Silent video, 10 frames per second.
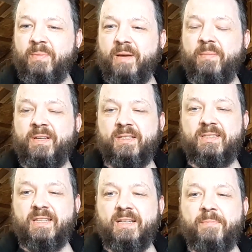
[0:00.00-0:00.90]
bit,
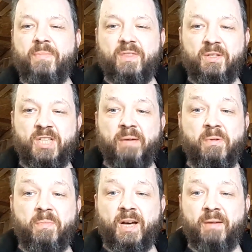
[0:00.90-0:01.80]
because the
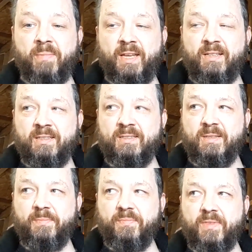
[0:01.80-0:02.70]
German pipe makers
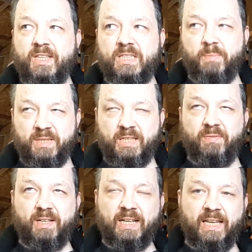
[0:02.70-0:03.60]

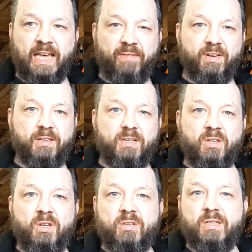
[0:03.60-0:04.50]
specifically have a
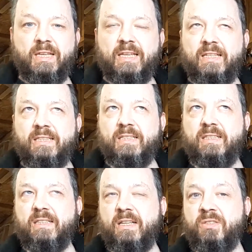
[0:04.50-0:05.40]

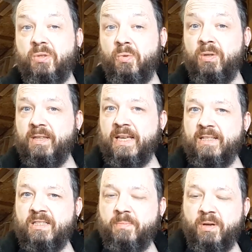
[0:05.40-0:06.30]
tool at their
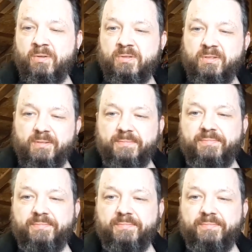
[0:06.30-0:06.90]
disposal